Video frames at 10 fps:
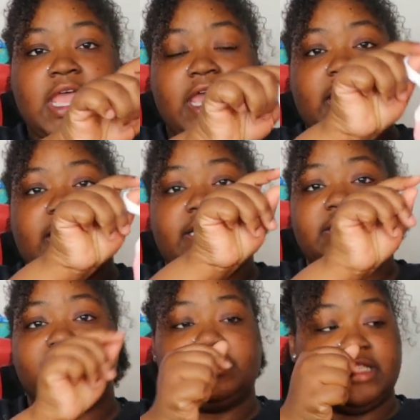And
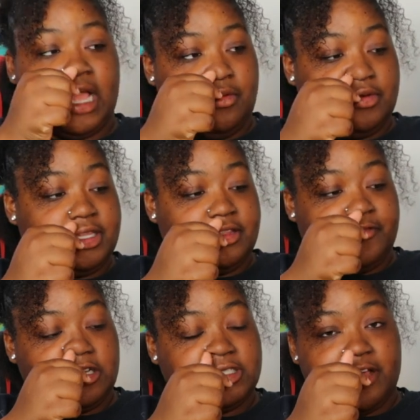this was not one of the
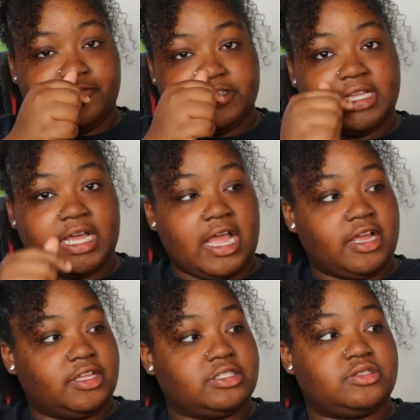first outfits I got
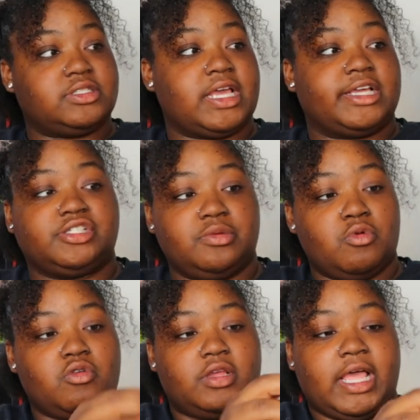her. This is actually
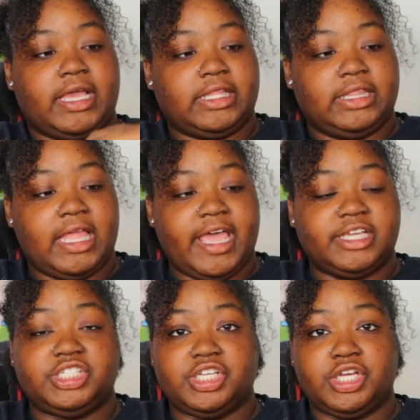more like
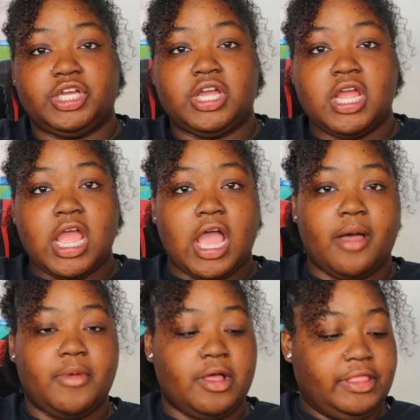last year
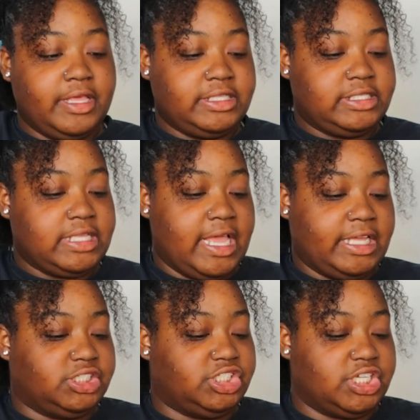I bought this
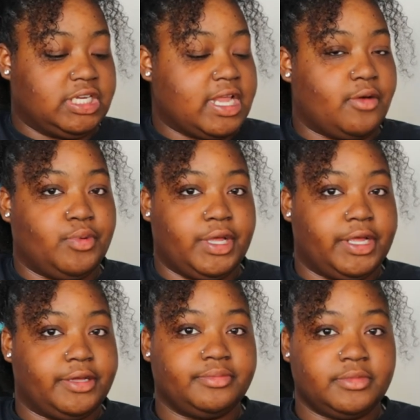and she could not
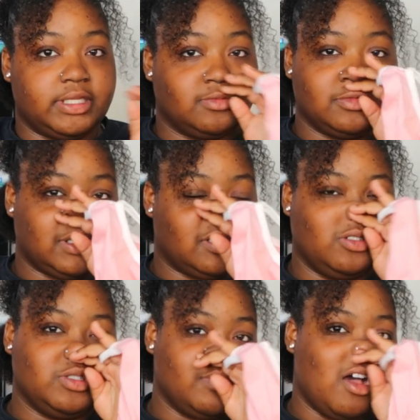wear it. It was
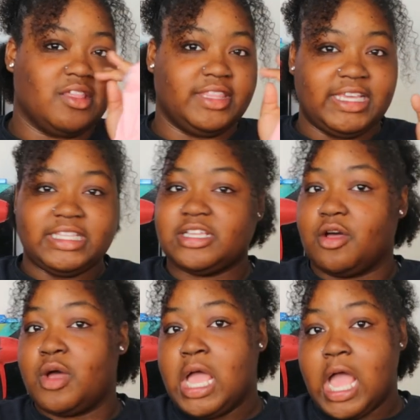too small then
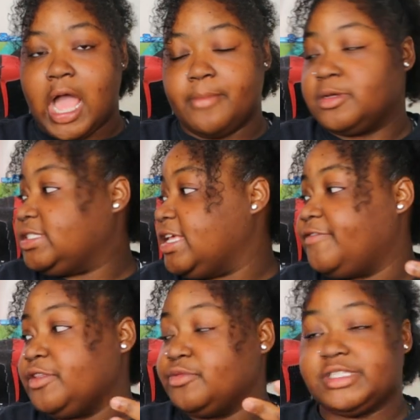so I most
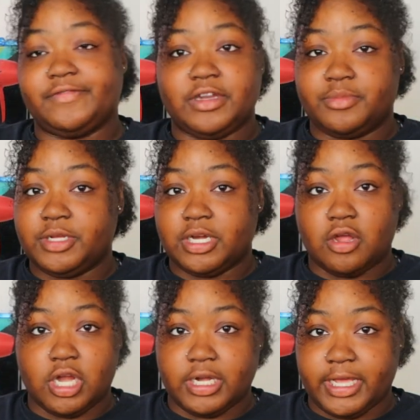definitely wasn't gonna put it
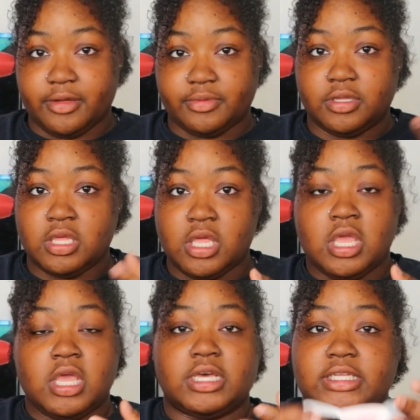on her now
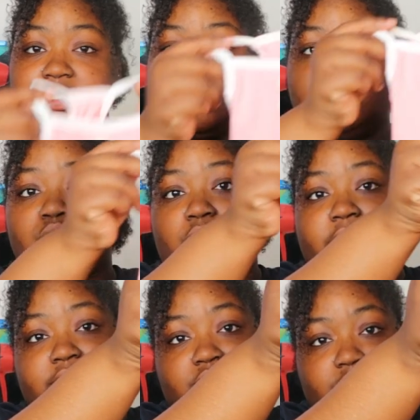because it's
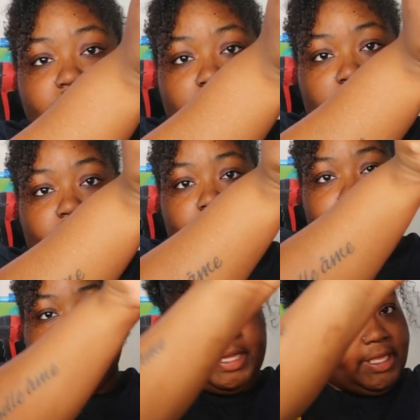way too small.
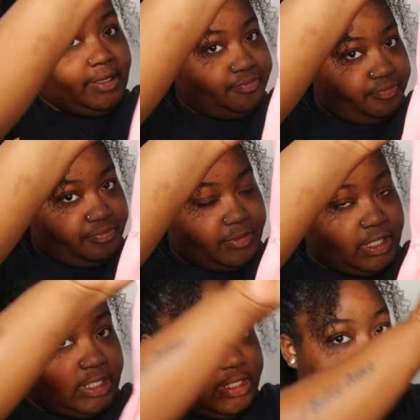But
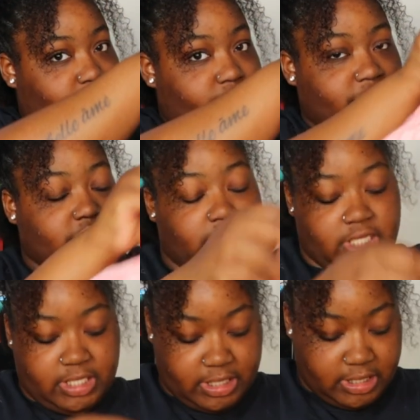it's from
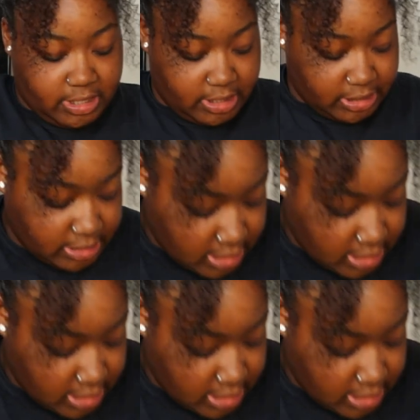Shein and it's